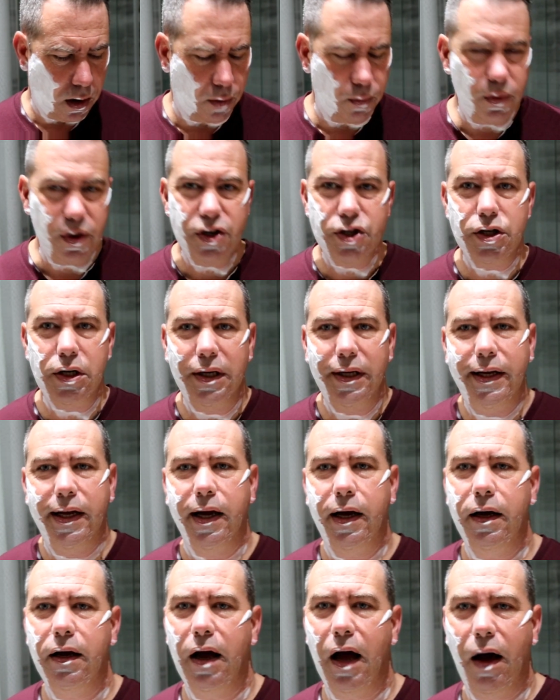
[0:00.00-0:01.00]
originally
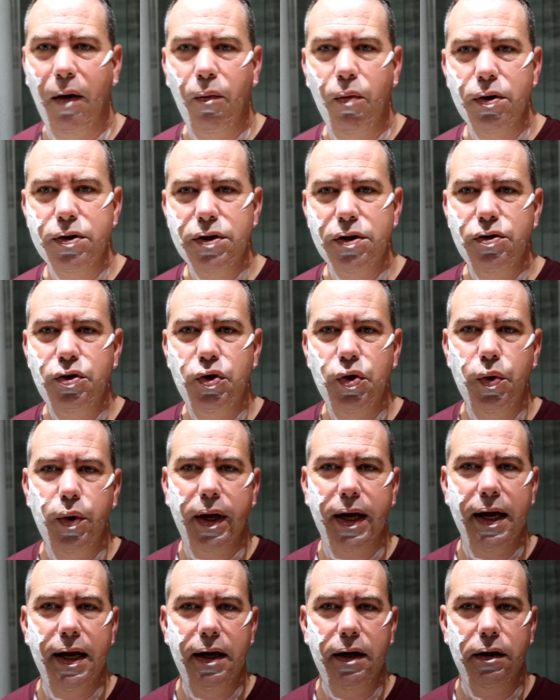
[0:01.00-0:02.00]
I was not
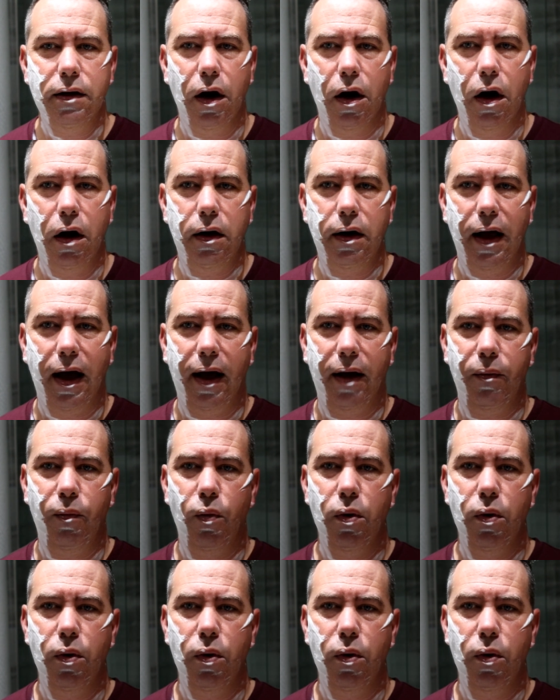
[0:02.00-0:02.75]
too keen on